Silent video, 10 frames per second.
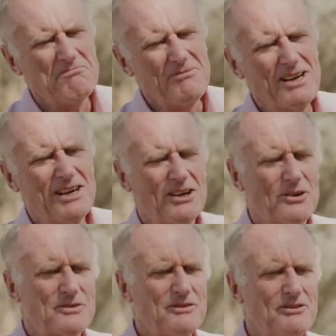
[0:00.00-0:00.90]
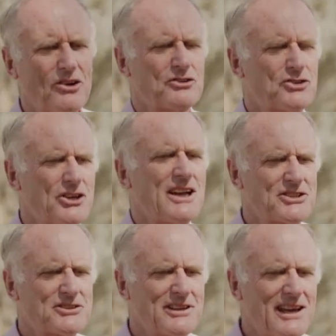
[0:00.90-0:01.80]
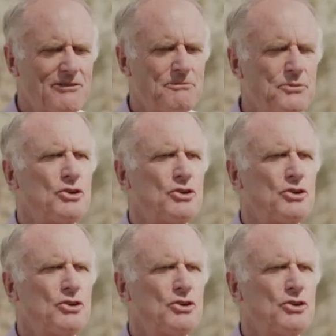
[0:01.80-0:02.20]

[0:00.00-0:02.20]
well, not just to have